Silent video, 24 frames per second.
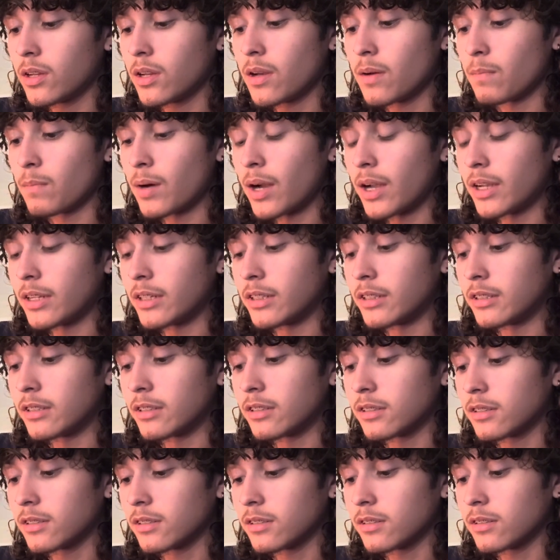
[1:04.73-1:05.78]

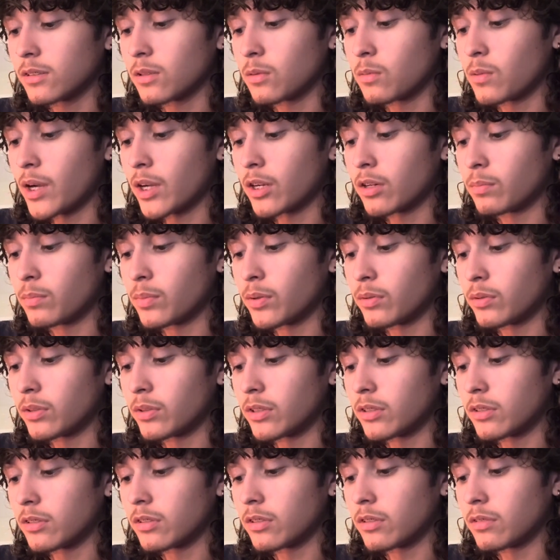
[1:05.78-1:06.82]
minus the y
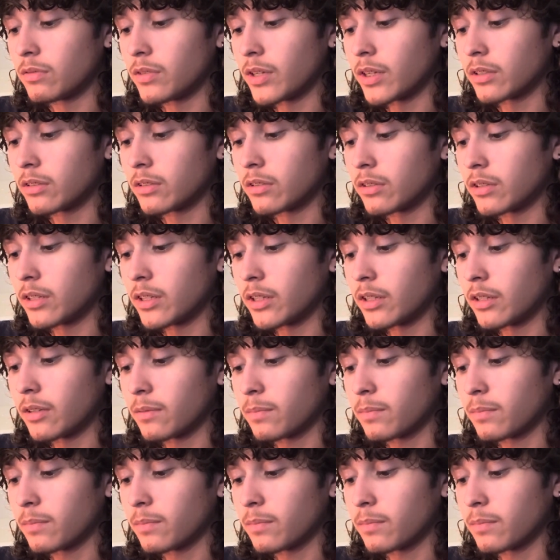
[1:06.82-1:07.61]
components of vector A.